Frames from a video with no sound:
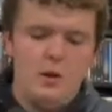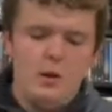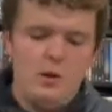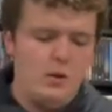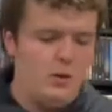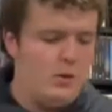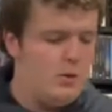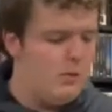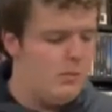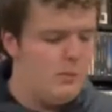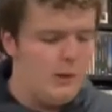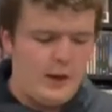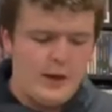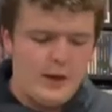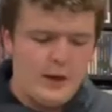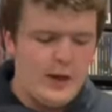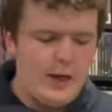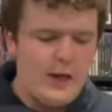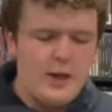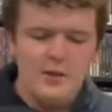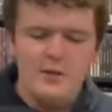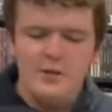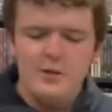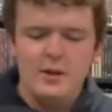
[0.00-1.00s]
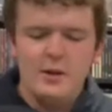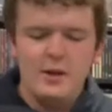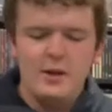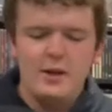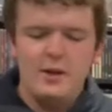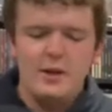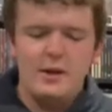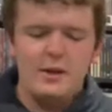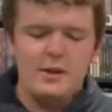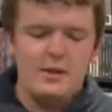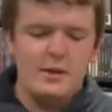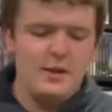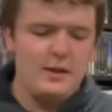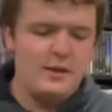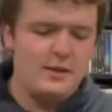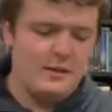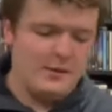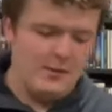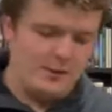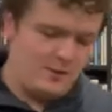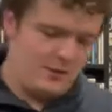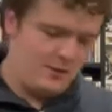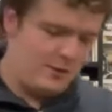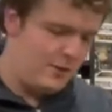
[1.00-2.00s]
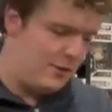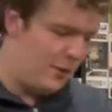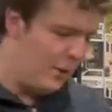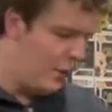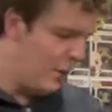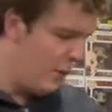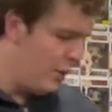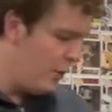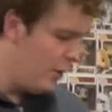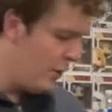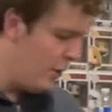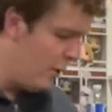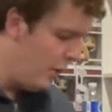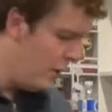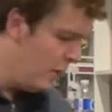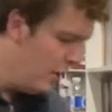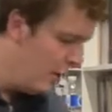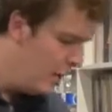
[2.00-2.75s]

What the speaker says: Oh my gosh, this is so cool.